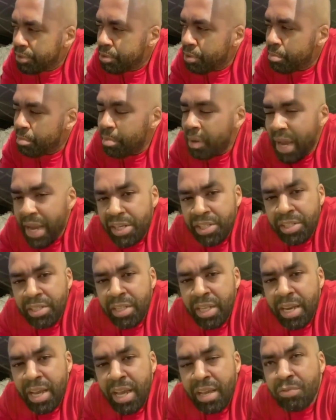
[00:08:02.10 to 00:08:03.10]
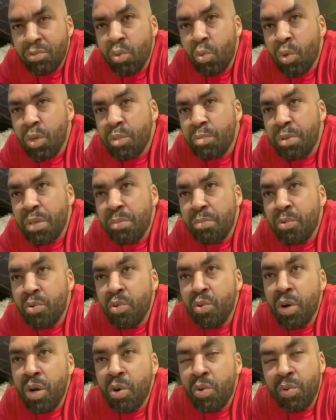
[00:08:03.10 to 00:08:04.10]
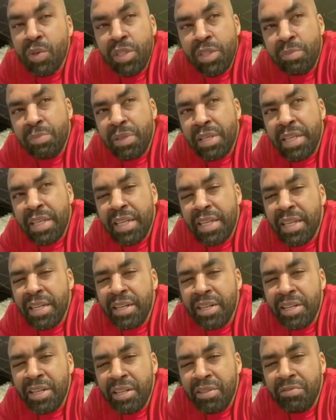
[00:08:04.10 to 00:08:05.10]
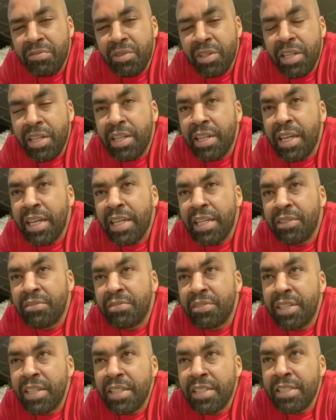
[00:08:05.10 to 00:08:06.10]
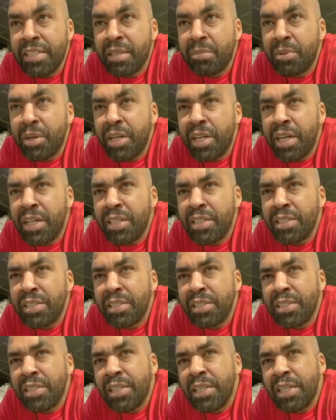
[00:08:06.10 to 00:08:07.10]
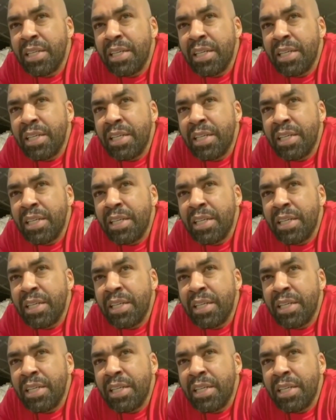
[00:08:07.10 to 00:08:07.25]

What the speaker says: compassion that I have towards people who are always speaking hurtful and negative things about others,